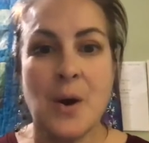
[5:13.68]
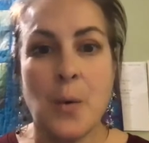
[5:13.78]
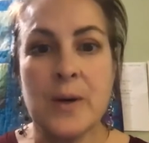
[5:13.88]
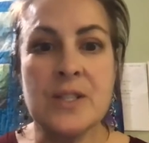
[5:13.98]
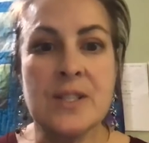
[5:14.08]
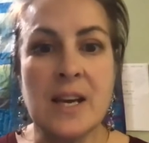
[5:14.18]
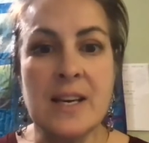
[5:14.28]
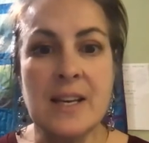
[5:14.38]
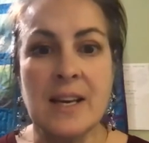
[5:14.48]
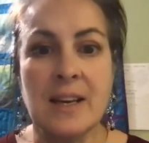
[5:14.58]
When
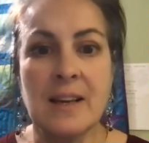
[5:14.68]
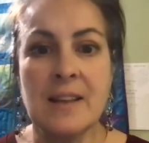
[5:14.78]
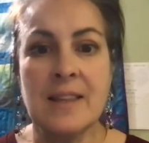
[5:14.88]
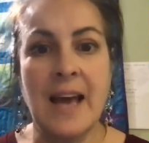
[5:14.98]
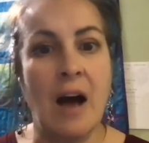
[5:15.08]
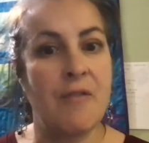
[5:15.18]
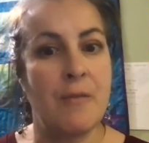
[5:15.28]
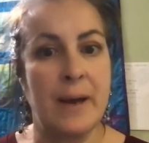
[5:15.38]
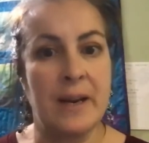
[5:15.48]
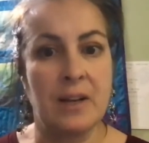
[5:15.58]
studying the
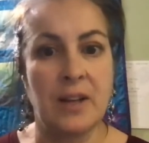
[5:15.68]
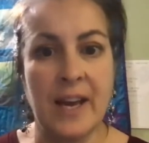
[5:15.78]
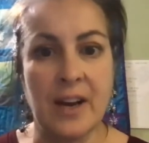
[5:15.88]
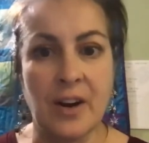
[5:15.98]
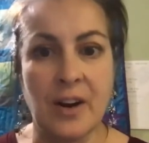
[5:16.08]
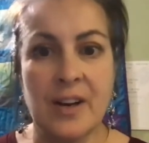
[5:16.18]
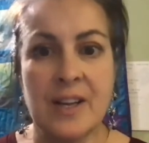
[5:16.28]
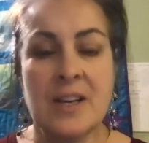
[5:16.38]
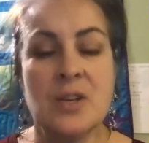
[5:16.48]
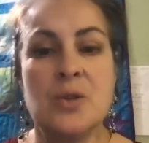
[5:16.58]
alphabetic layer,
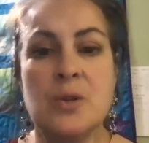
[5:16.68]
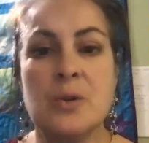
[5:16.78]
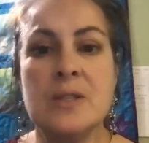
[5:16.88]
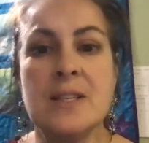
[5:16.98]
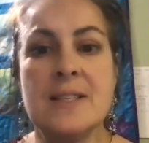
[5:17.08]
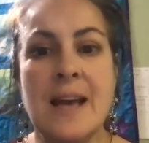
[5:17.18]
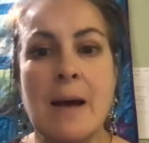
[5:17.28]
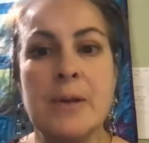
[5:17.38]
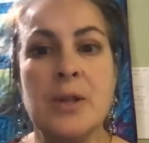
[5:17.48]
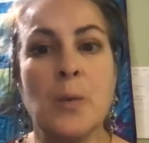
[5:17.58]
students
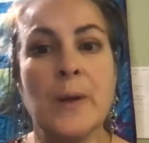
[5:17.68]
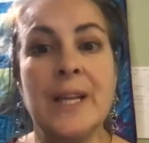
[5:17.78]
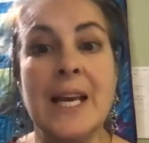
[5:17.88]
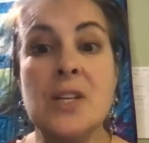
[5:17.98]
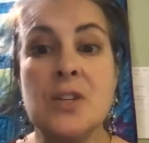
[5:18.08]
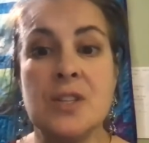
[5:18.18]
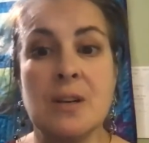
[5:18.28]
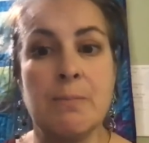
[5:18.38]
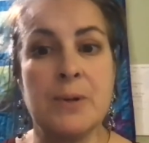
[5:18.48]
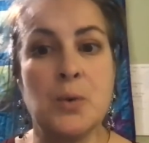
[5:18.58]
examine the
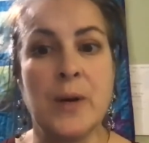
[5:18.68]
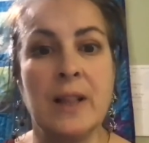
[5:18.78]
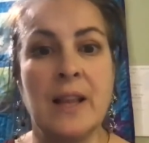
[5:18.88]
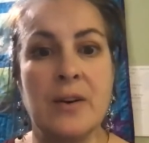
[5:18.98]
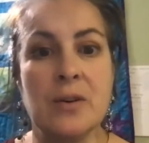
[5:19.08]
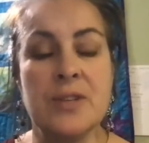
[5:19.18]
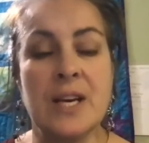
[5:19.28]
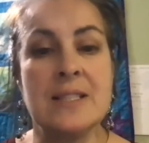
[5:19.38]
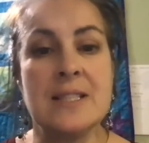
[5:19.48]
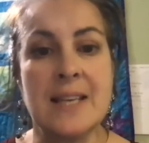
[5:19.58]
relationship between letters
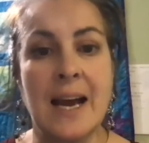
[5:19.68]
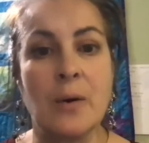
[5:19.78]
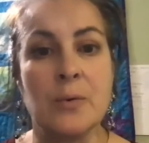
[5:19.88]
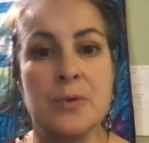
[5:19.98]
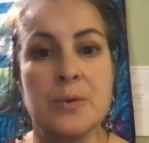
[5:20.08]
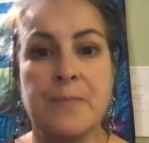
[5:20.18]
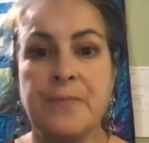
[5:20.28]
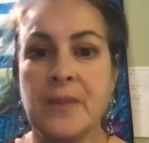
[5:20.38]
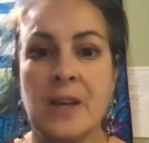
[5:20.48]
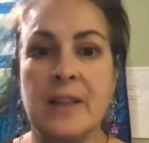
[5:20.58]
and sounds.
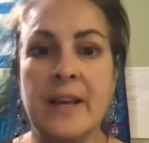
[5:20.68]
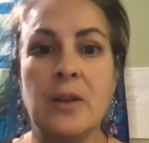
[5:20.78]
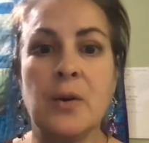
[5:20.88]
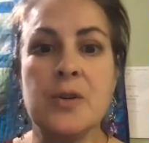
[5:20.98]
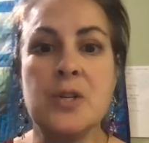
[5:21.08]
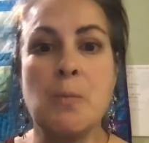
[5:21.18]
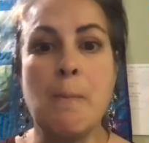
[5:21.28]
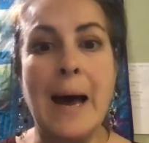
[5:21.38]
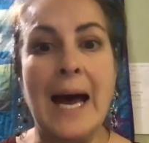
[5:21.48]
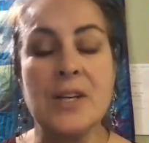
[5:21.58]
They learn to
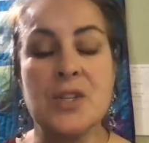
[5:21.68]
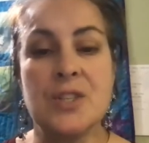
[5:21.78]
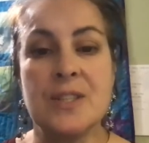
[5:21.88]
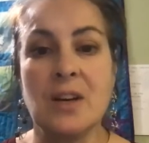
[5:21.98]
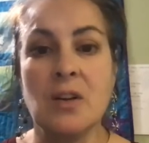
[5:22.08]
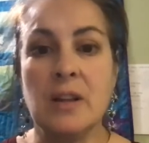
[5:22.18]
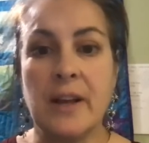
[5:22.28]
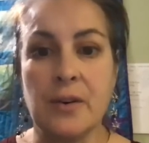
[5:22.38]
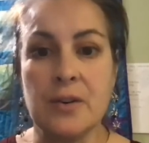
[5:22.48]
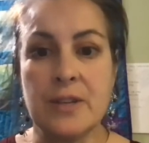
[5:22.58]
match single
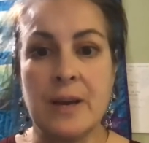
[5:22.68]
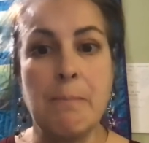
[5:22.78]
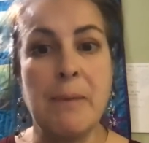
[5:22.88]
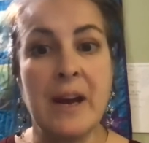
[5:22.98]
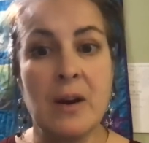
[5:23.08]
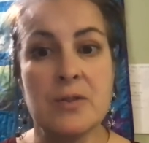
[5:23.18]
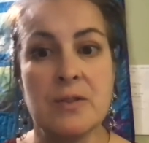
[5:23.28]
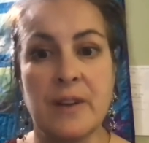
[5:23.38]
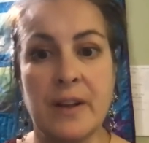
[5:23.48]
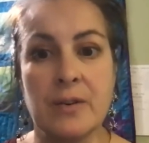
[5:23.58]
letters and pairs
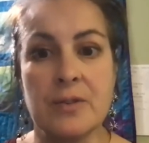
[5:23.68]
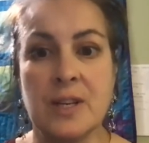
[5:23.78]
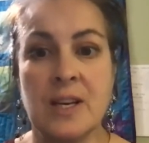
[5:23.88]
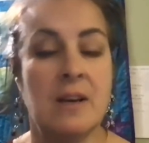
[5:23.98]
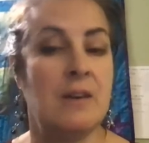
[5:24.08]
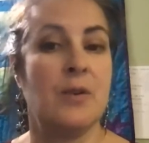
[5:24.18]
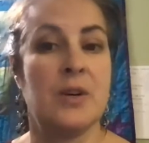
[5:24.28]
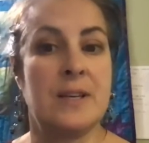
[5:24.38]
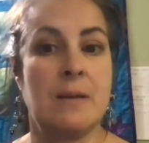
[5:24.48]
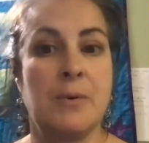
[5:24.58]
of letters, for
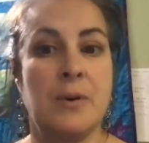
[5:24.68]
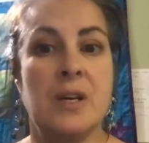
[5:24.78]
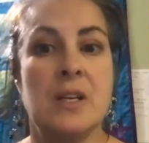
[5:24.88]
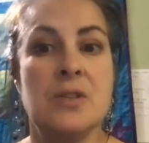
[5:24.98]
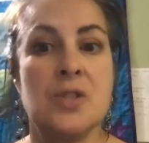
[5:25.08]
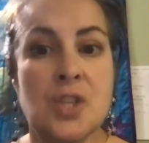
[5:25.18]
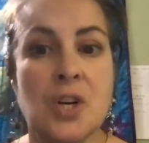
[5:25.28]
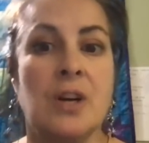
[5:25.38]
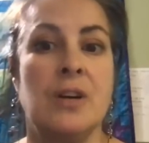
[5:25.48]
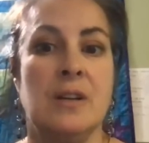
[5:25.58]
example, ch,
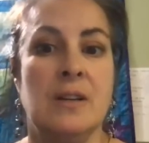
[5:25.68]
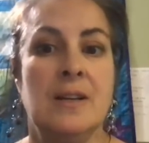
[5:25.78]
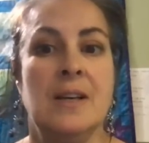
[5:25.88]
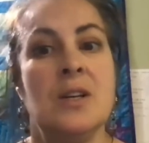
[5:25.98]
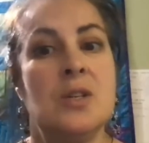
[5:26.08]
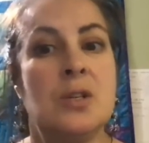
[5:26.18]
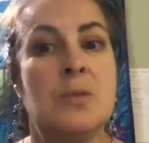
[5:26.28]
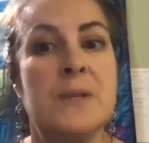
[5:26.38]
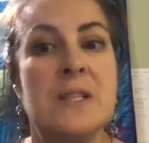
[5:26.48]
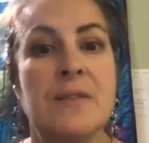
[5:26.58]
to
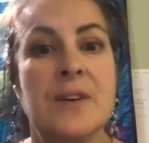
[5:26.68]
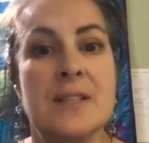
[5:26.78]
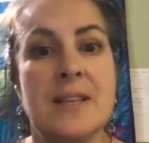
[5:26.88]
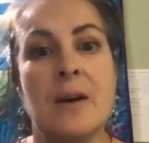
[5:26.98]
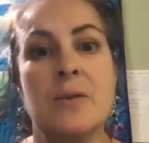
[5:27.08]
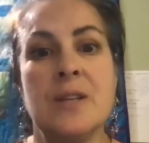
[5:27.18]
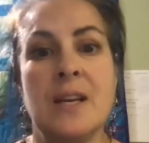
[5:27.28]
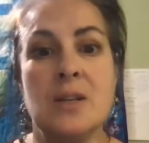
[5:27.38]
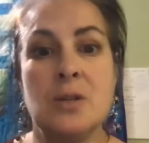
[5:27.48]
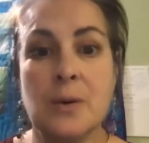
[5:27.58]
specific sounds, and
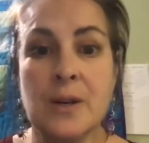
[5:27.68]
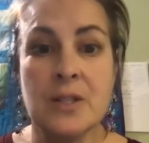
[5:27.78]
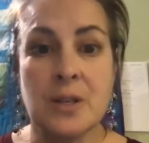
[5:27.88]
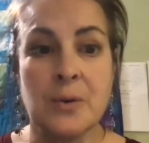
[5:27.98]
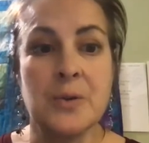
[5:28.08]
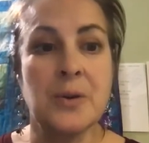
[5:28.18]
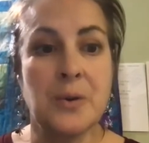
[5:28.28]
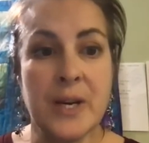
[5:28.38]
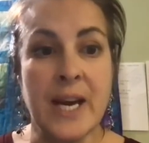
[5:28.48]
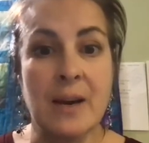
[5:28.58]
in doing so, to
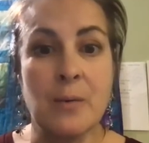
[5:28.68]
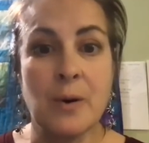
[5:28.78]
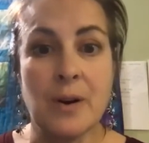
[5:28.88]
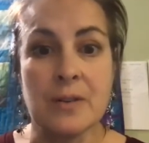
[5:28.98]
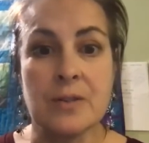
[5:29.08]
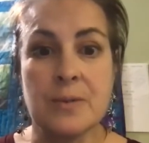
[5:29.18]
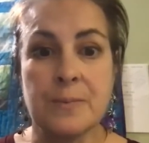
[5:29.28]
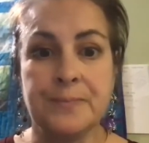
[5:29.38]
create words.